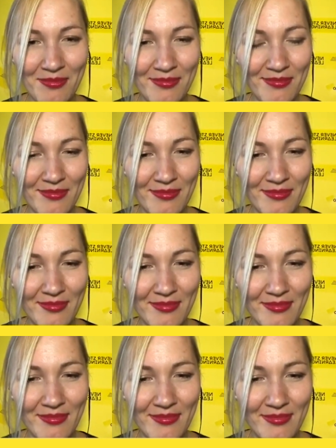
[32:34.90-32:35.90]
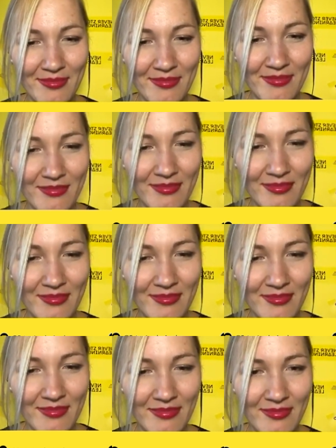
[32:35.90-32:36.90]

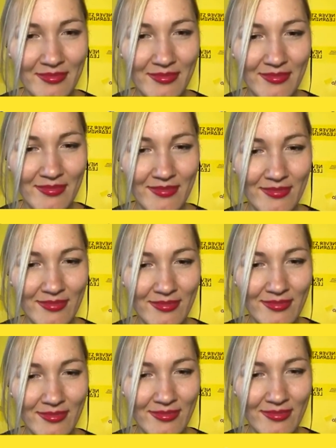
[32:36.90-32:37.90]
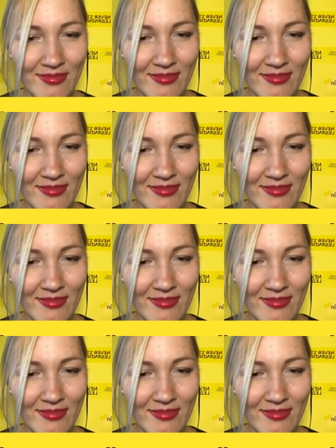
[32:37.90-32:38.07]
The person shown says nothing.